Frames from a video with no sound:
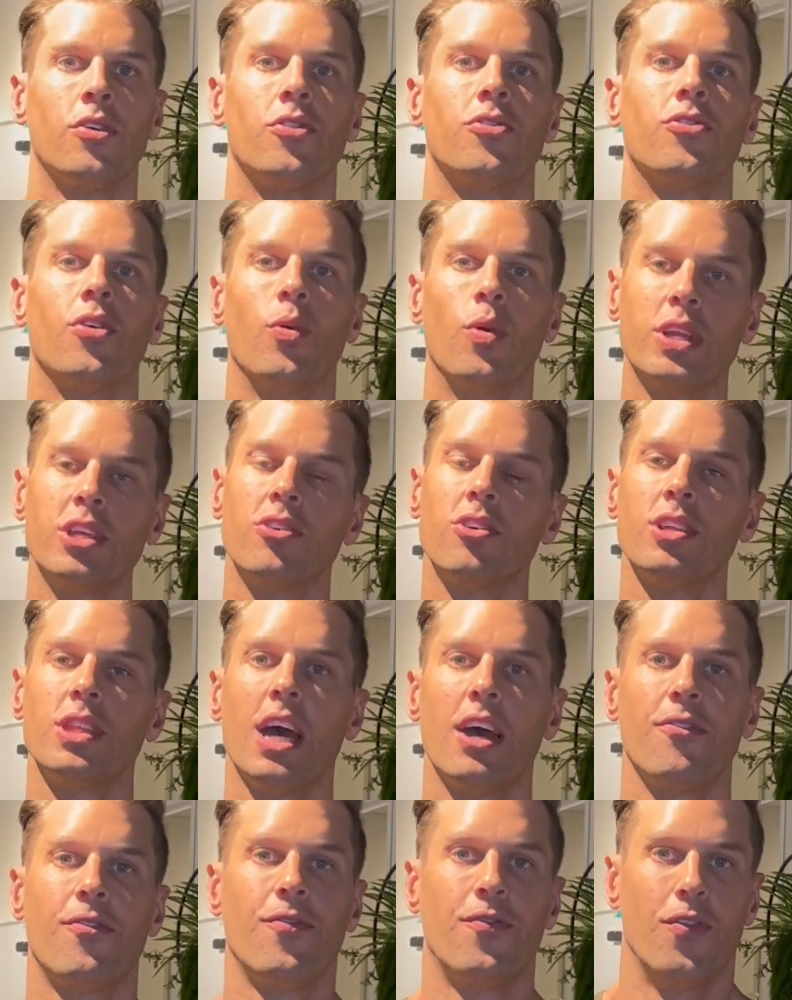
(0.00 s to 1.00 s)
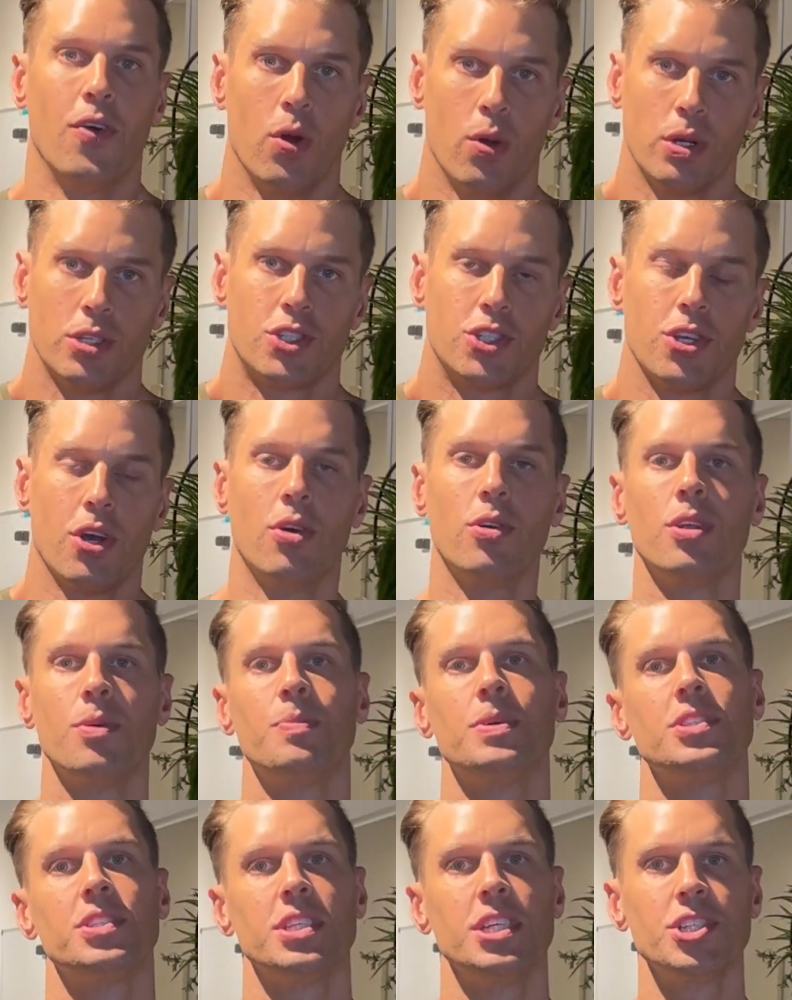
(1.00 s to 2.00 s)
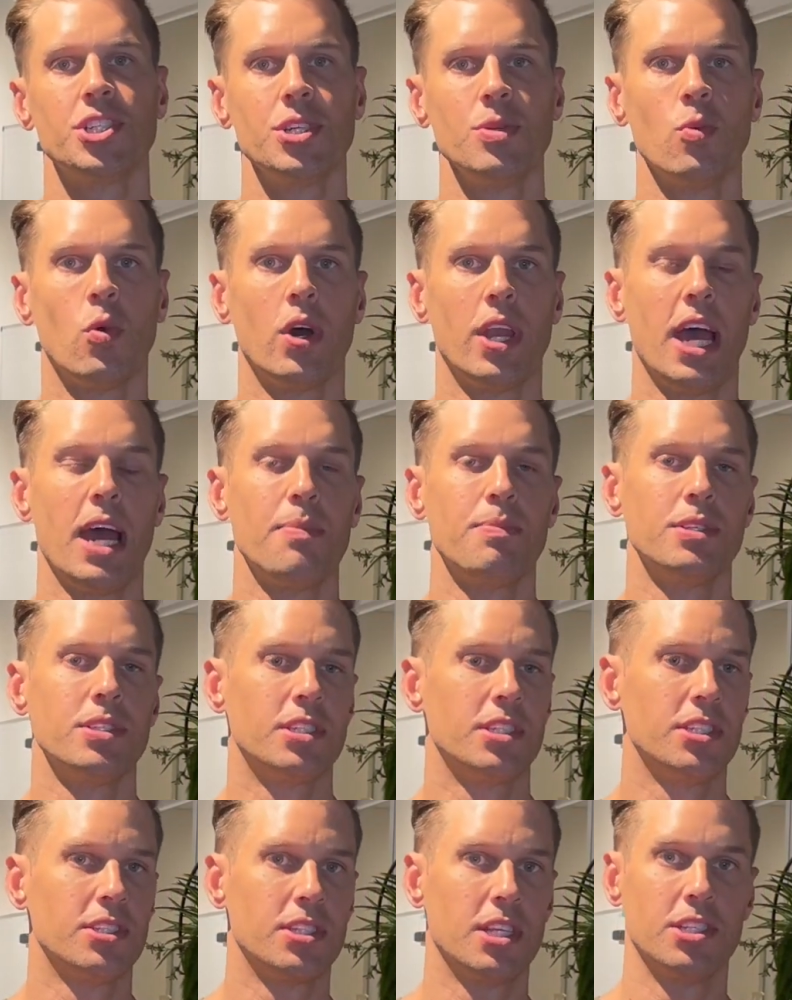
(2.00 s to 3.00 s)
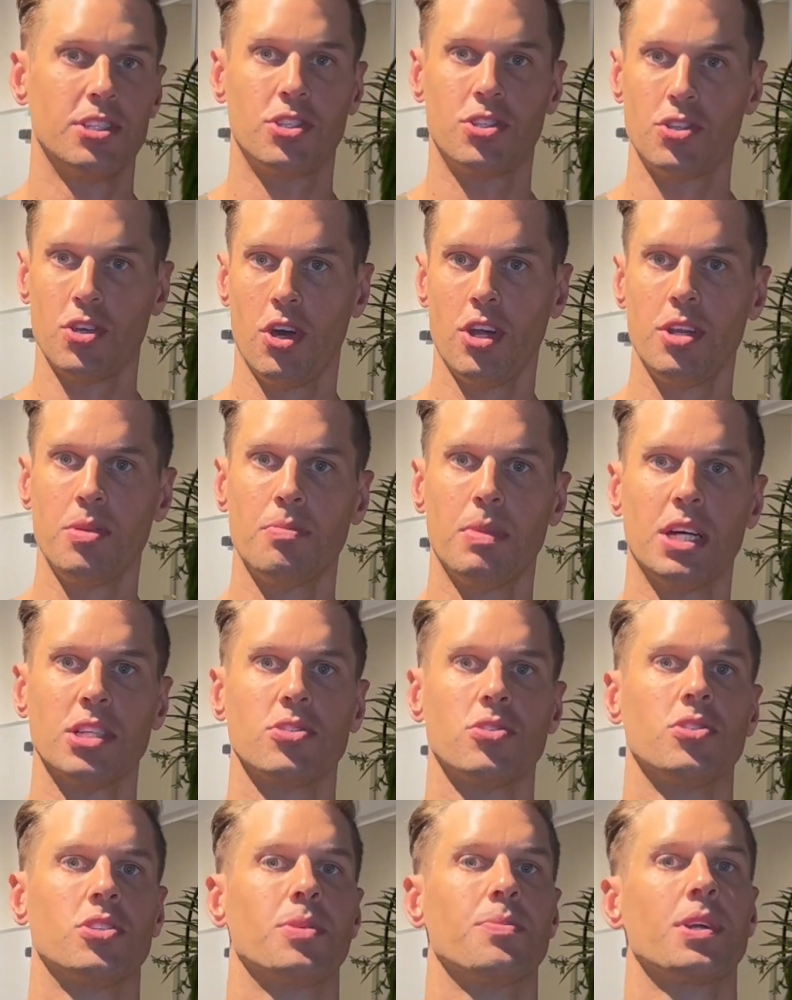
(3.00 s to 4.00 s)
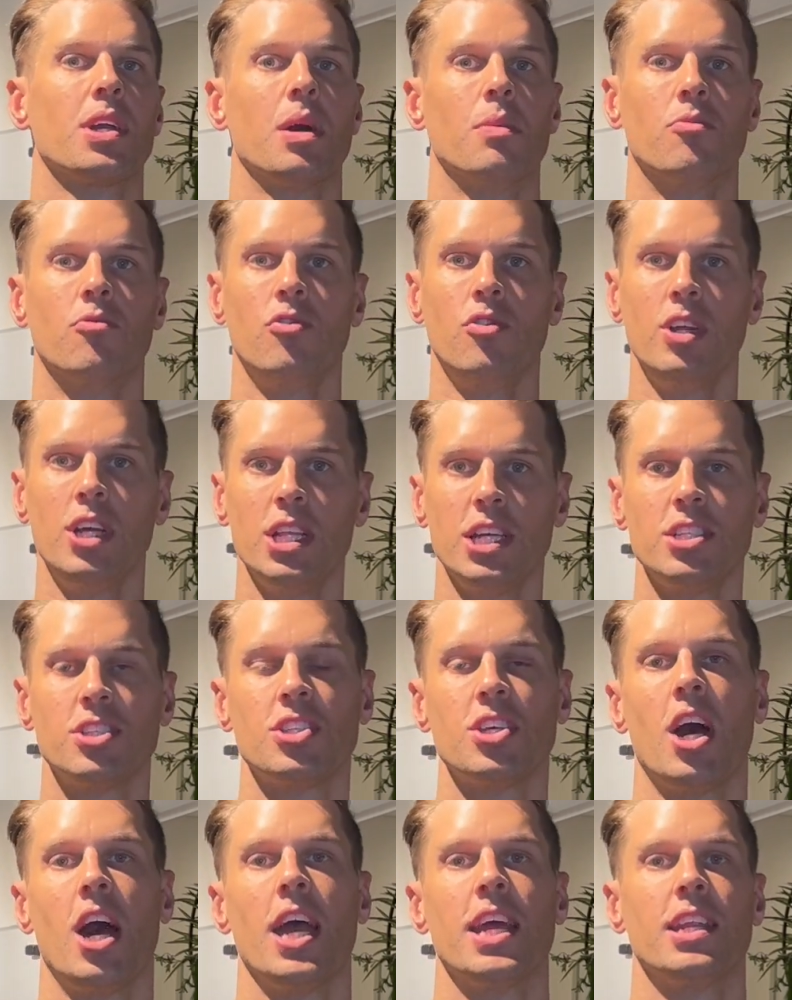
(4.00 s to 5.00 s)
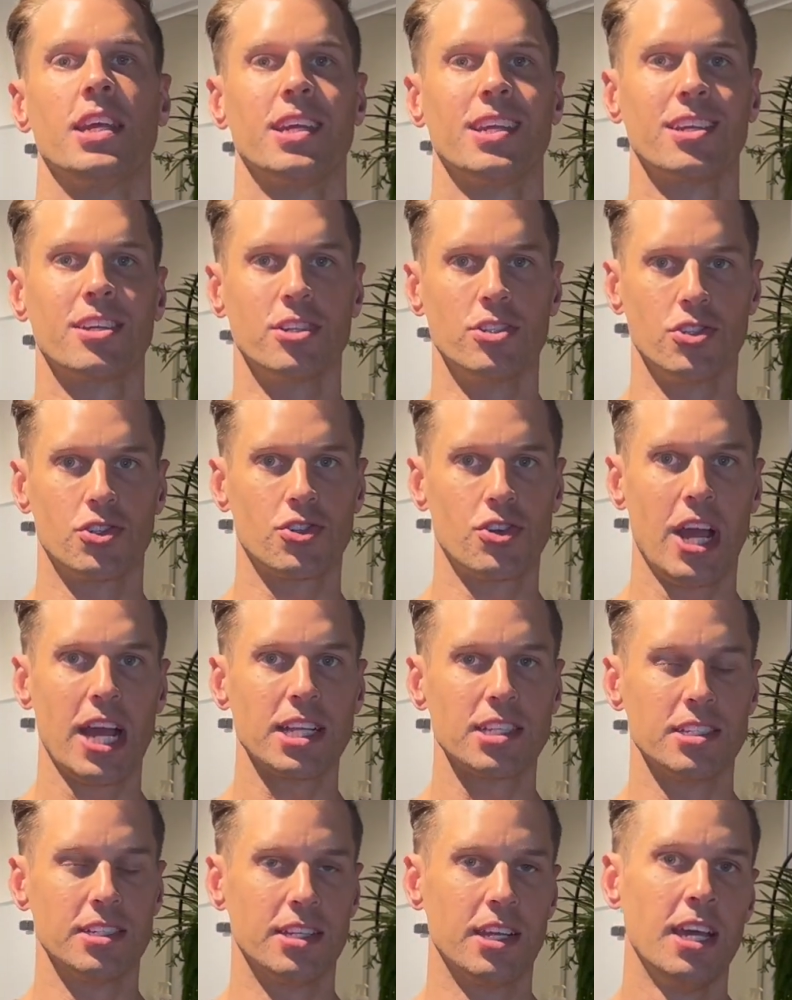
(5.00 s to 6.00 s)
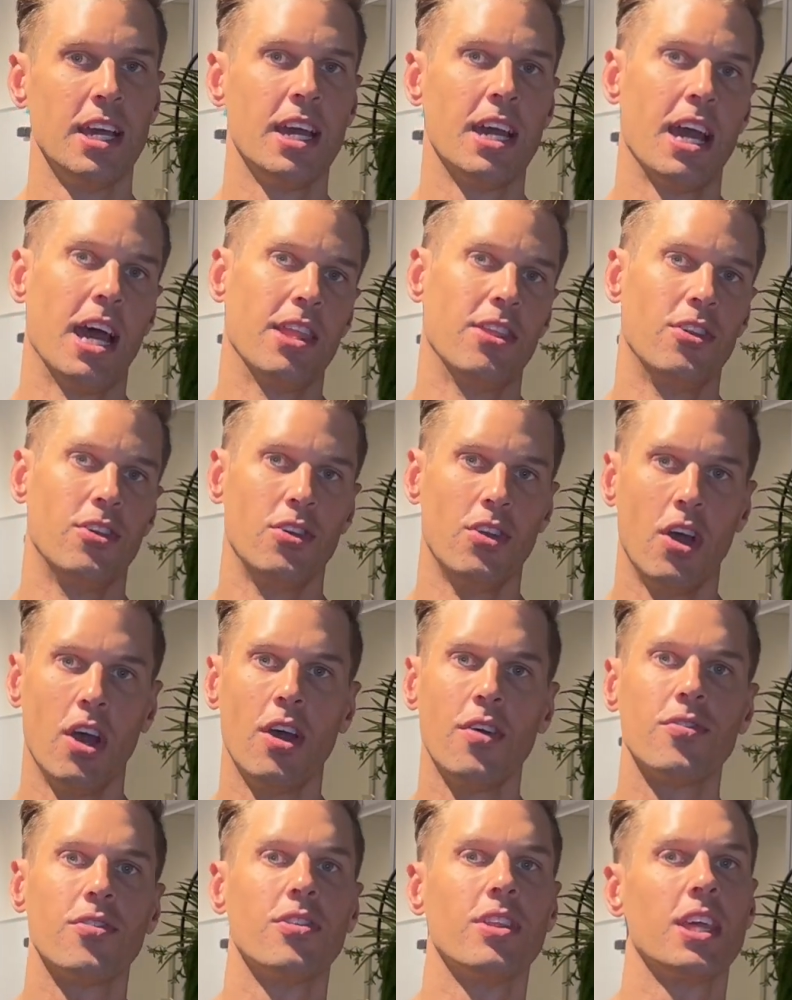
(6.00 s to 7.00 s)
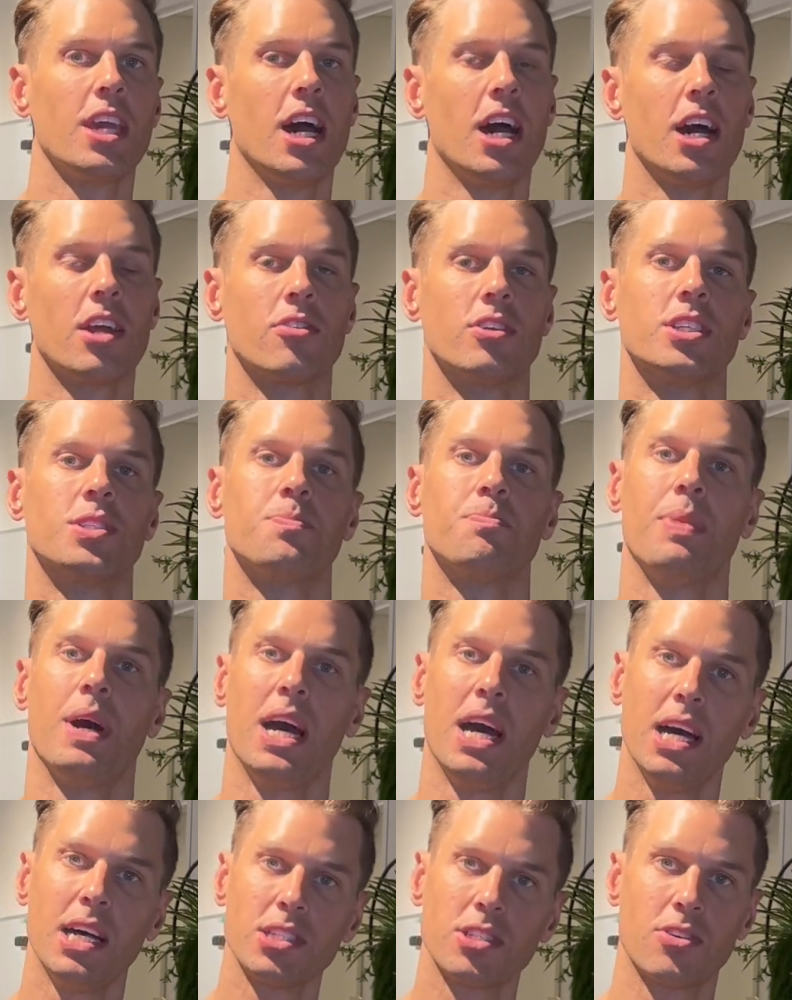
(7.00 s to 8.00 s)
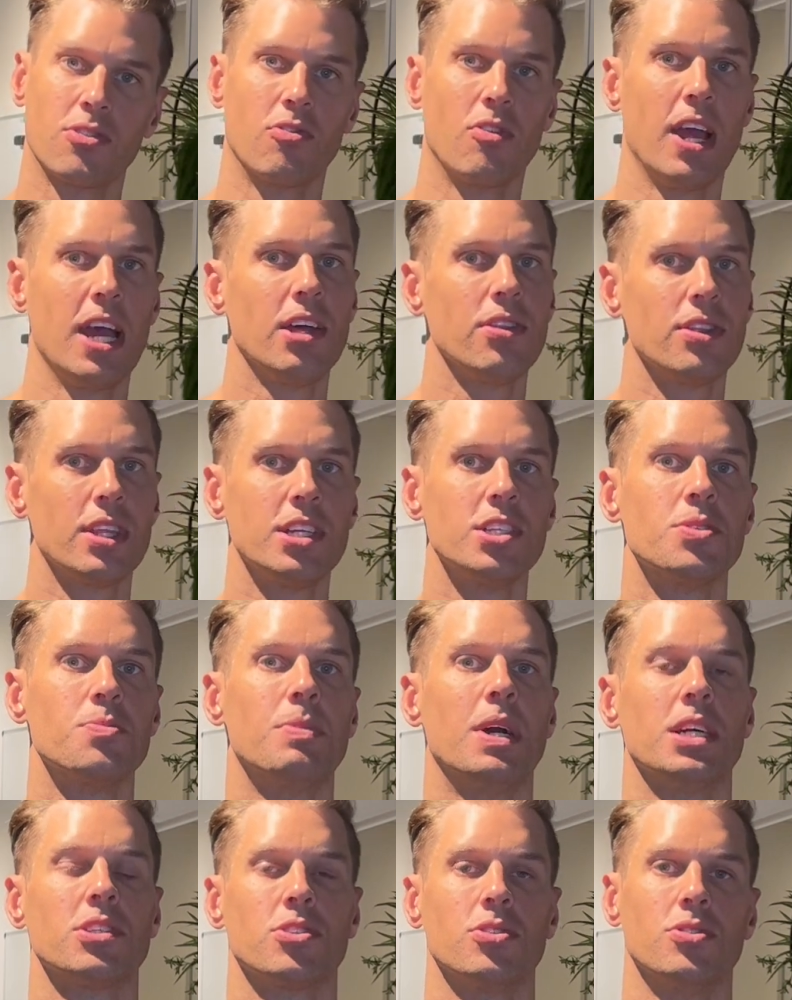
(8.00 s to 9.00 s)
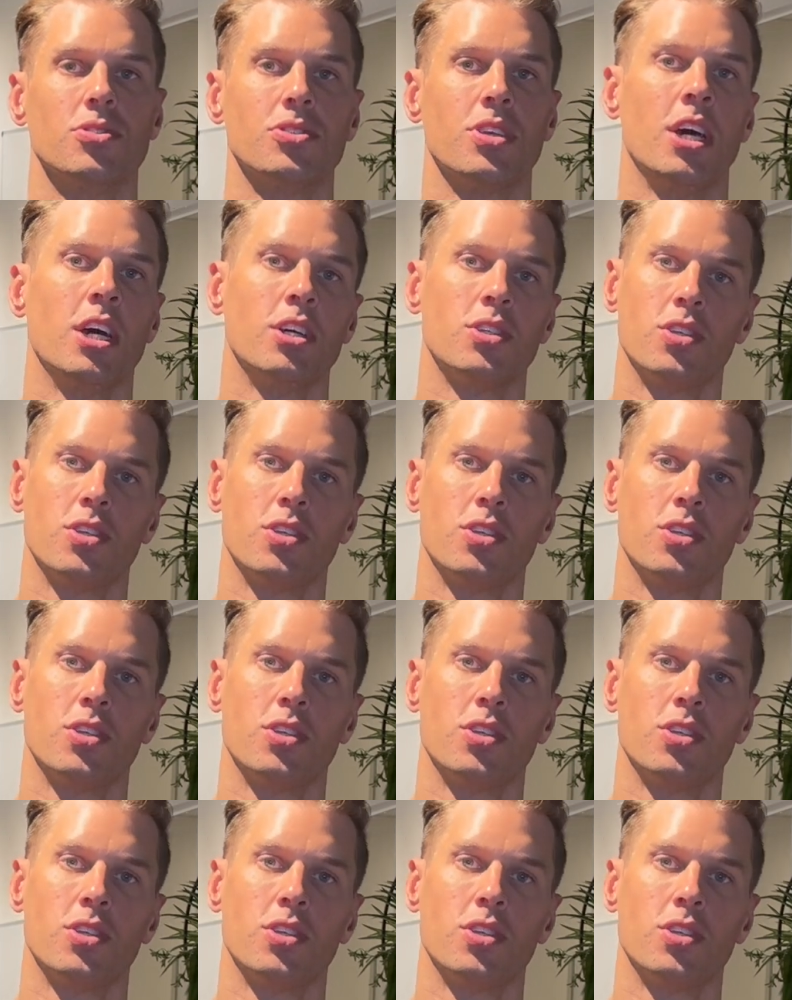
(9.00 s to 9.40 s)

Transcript: So when you're in that forward shoulder position, what happens is there's certain muscles that become really tight and contracted, and the nerves and the arteries pass around these muscles.